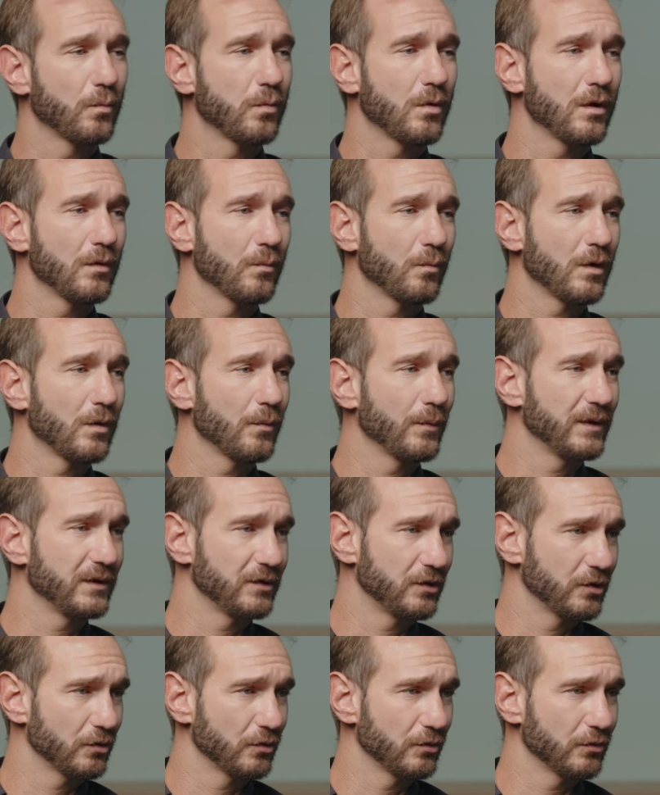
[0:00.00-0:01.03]
what, what we
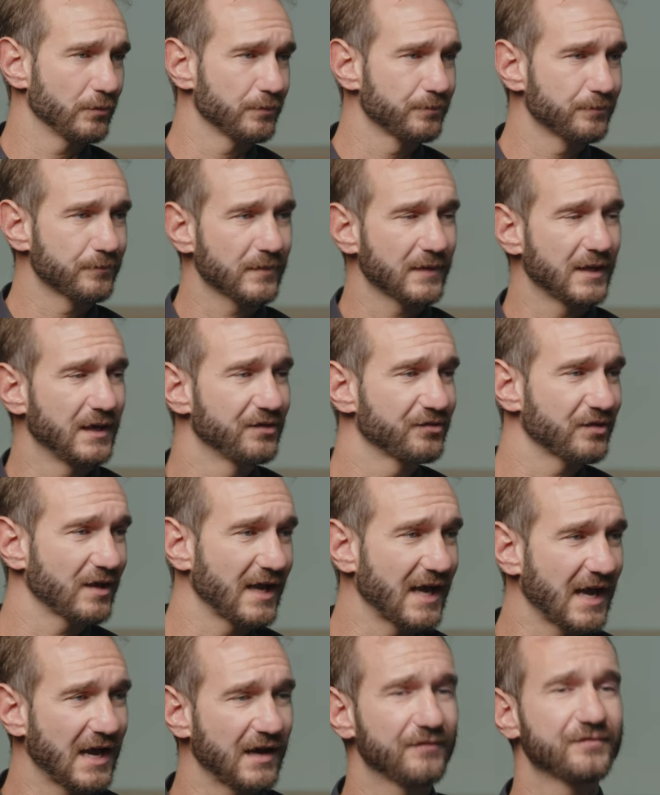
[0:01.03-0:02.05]
do is I
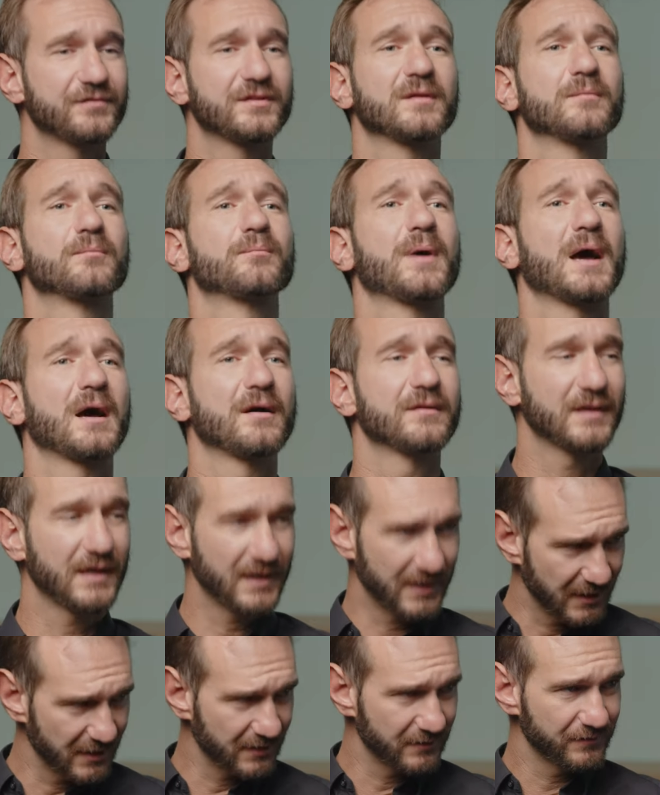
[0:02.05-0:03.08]
have them bow
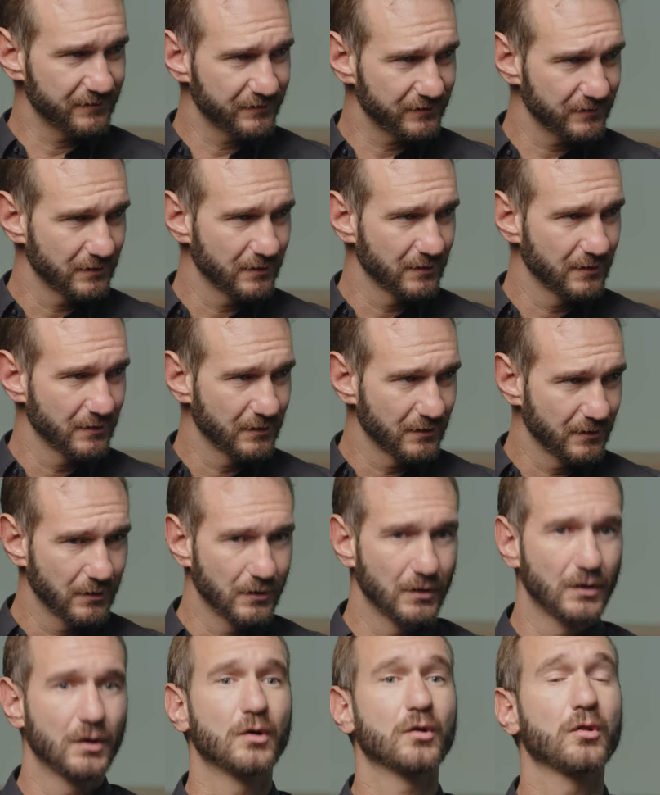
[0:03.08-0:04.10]
their heads,
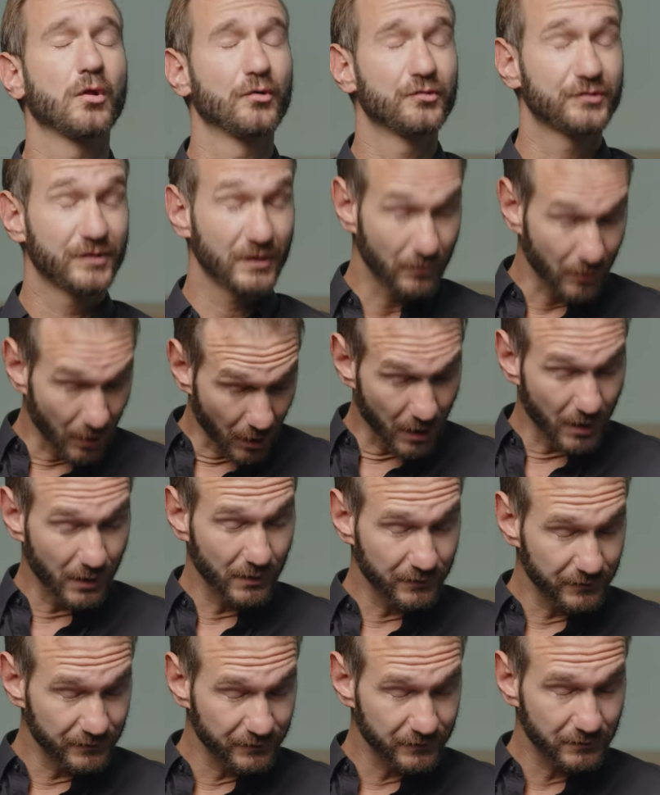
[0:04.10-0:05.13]
close their
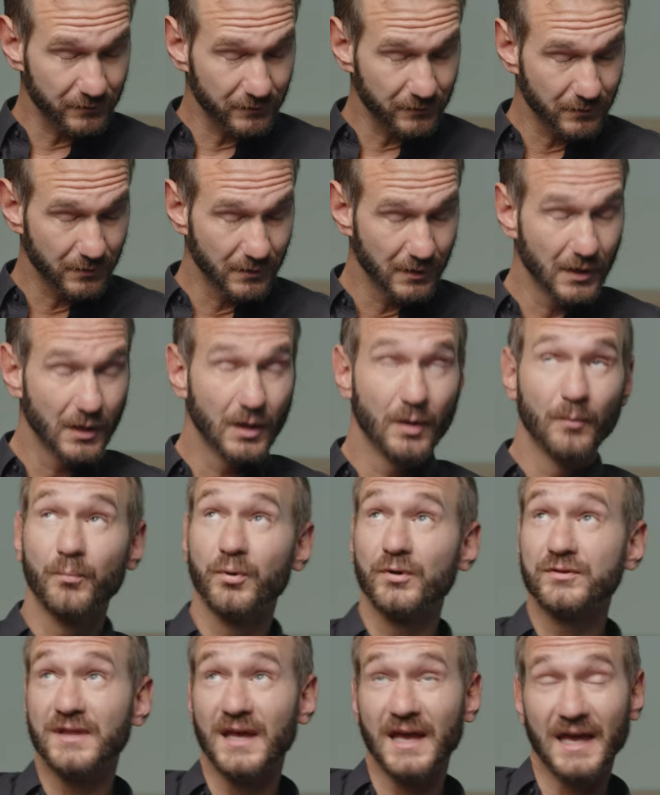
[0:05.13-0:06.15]
eyes,
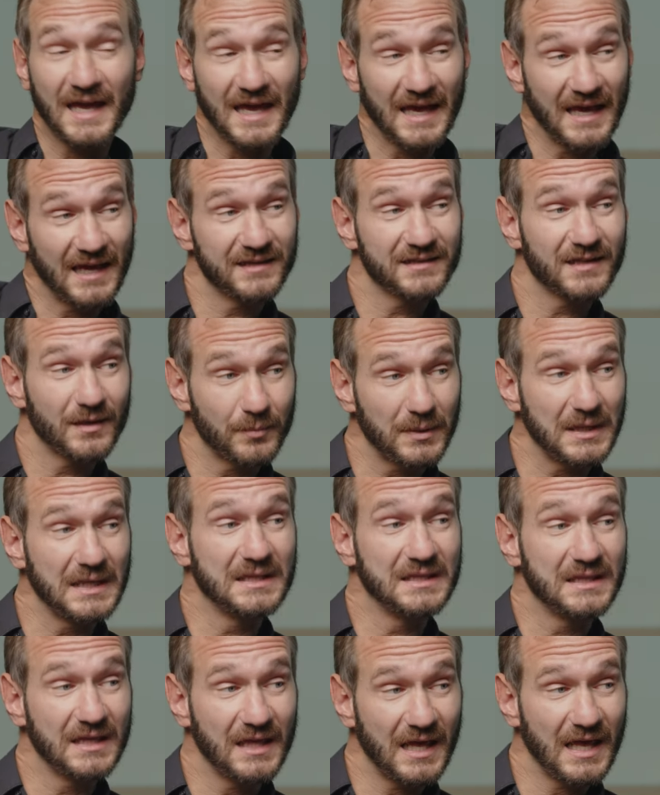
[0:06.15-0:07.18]
put their hand up
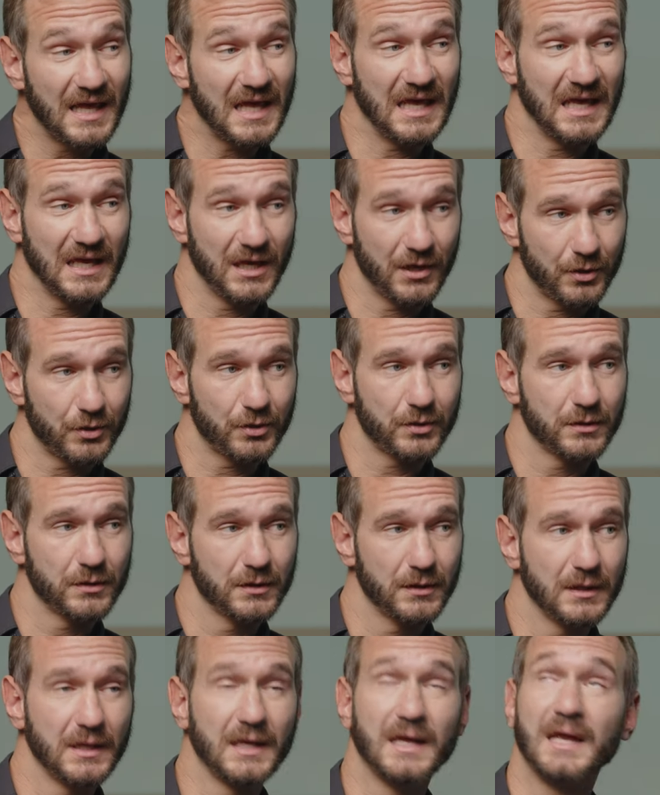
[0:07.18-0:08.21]
in the air,
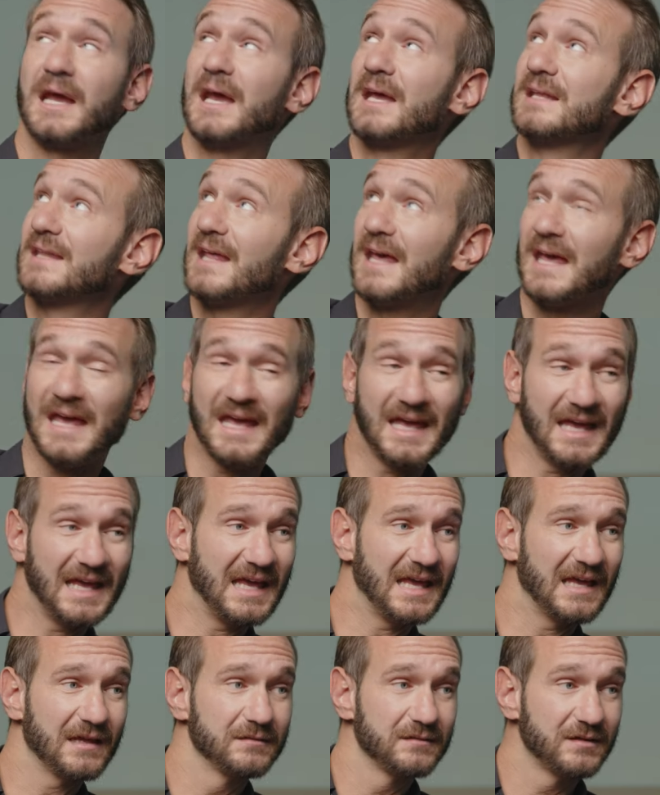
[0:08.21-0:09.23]
and the
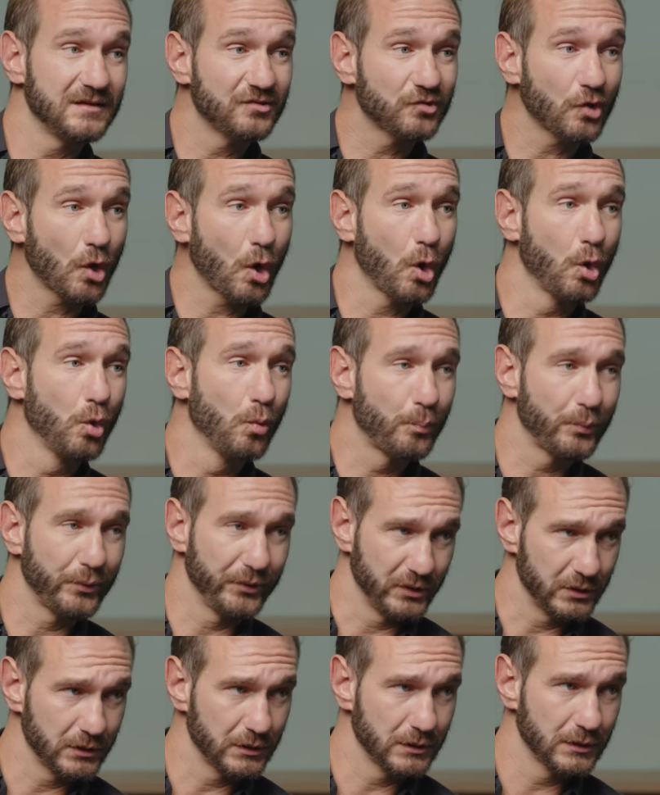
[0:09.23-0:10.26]
hand is open.